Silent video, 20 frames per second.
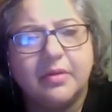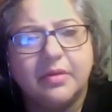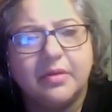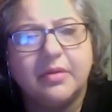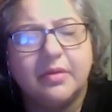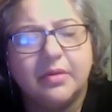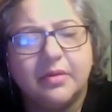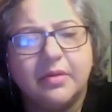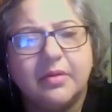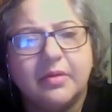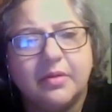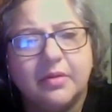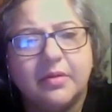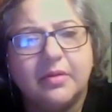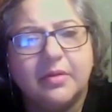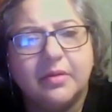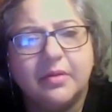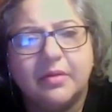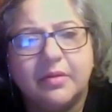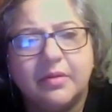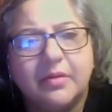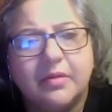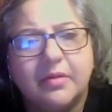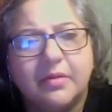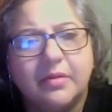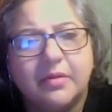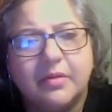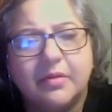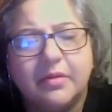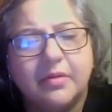
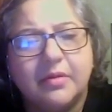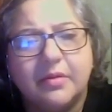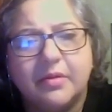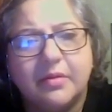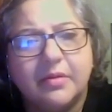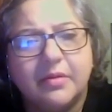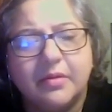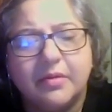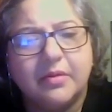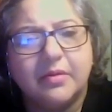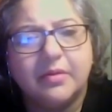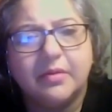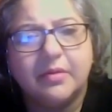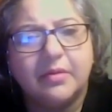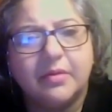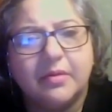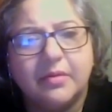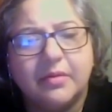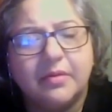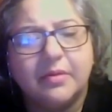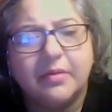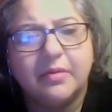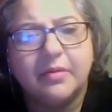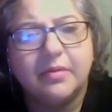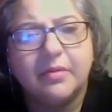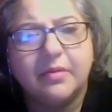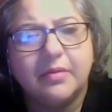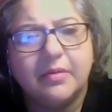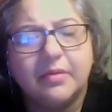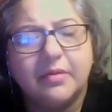
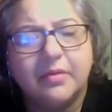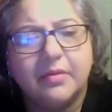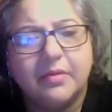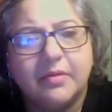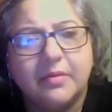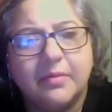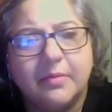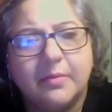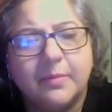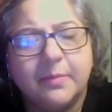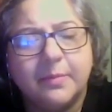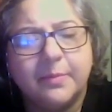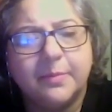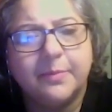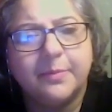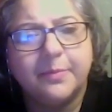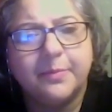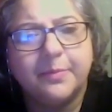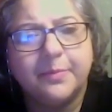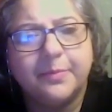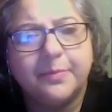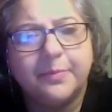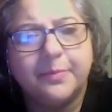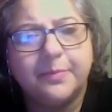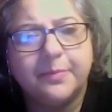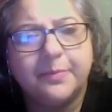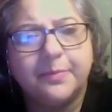No words are spoken by the person on screen.